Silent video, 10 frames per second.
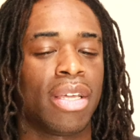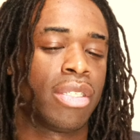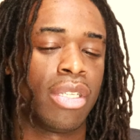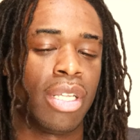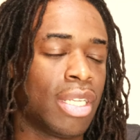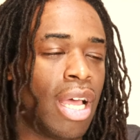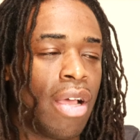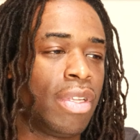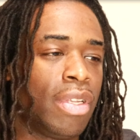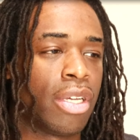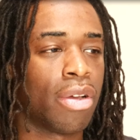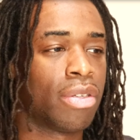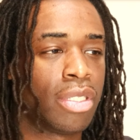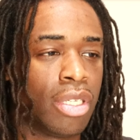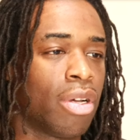That's not really a
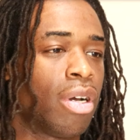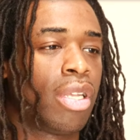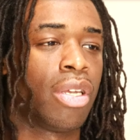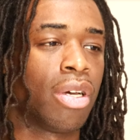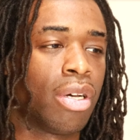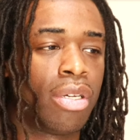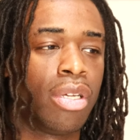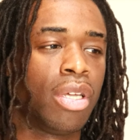courtesy call at all.